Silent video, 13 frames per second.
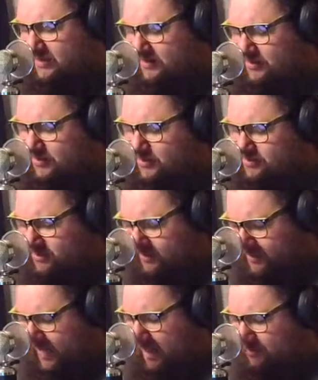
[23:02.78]
usually
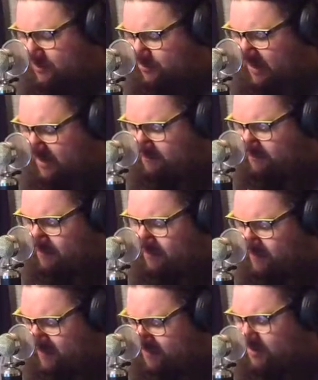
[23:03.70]
the camera's right in front
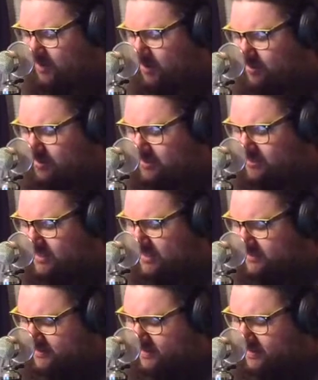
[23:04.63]
of us, so all you see
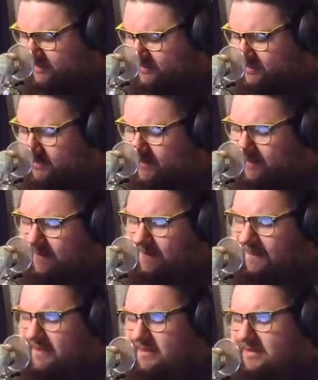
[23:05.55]
is us.
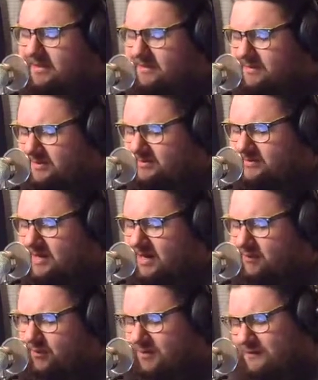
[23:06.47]
This
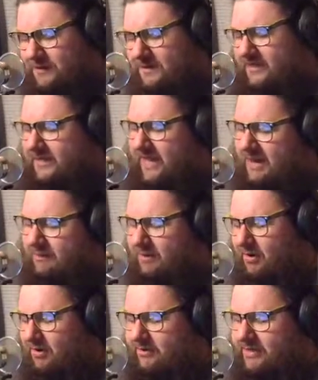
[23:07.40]
time we put the
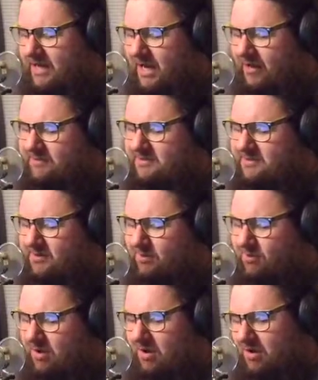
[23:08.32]
camera on the opposite
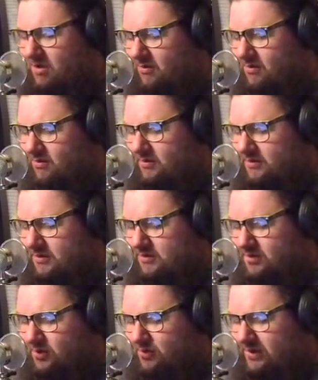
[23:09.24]
wall
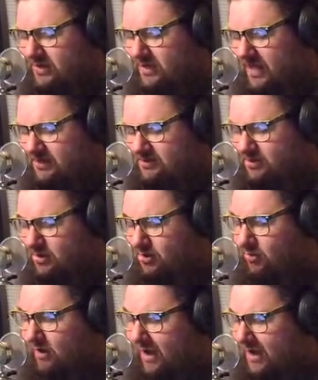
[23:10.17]
so we catch the
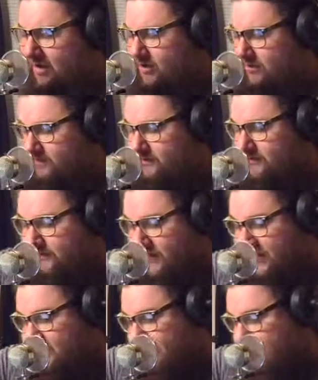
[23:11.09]
crowd
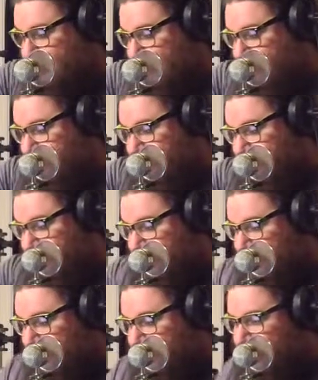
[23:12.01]
facing us.
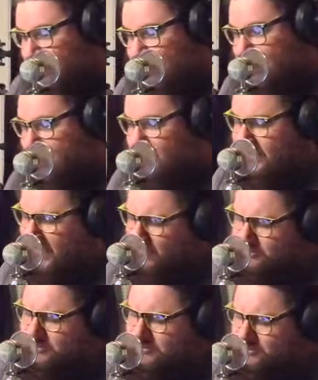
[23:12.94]
And that
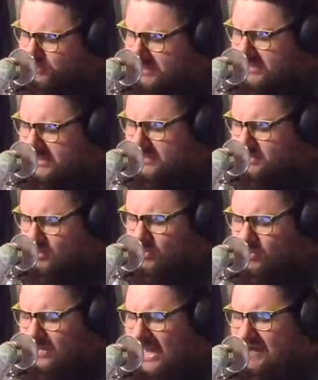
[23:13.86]
was a really
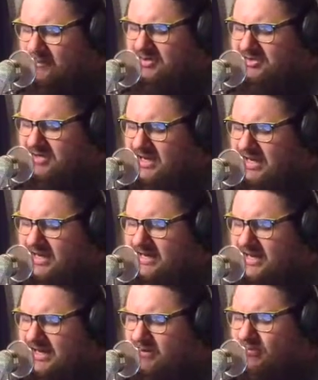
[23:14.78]
cool camera shot,
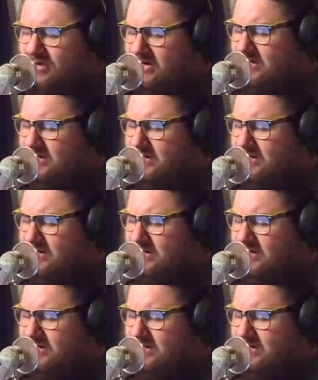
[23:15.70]
and we